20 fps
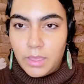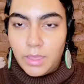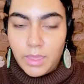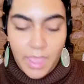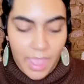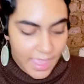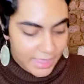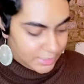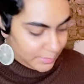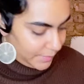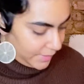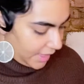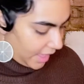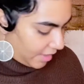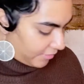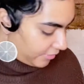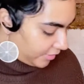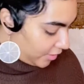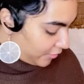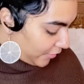
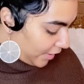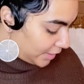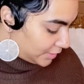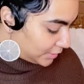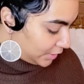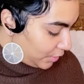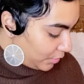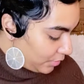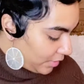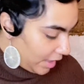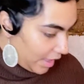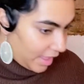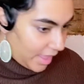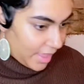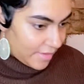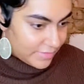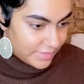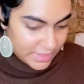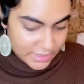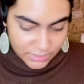SPF. If I don't
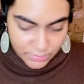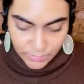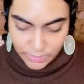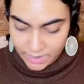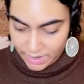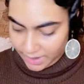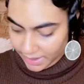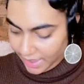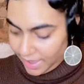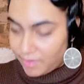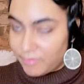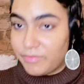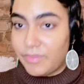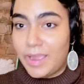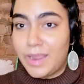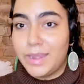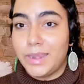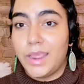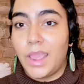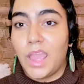have this one, I can't
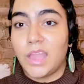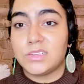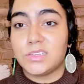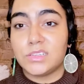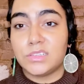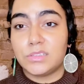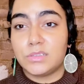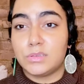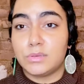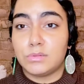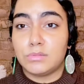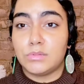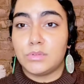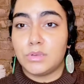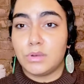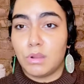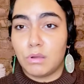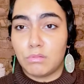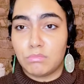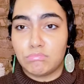find it, I just use, you
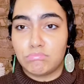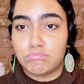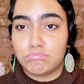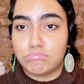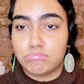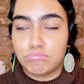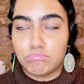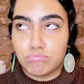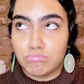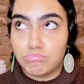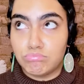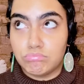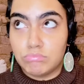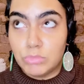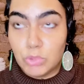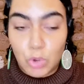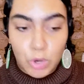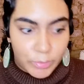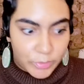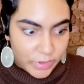know,
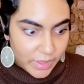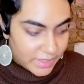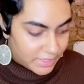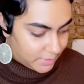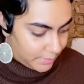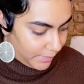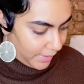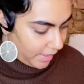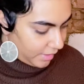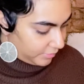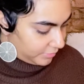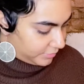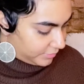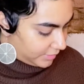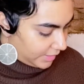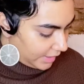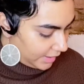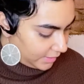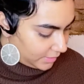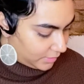normal SPF,
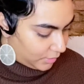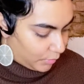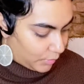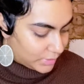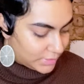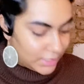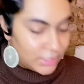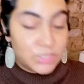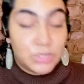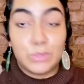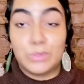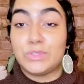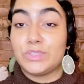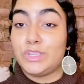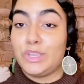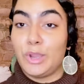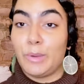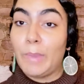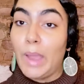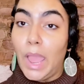like the ones that you use in
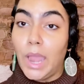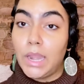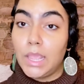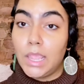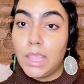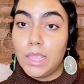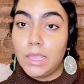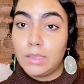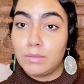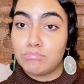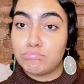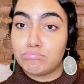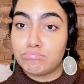your body.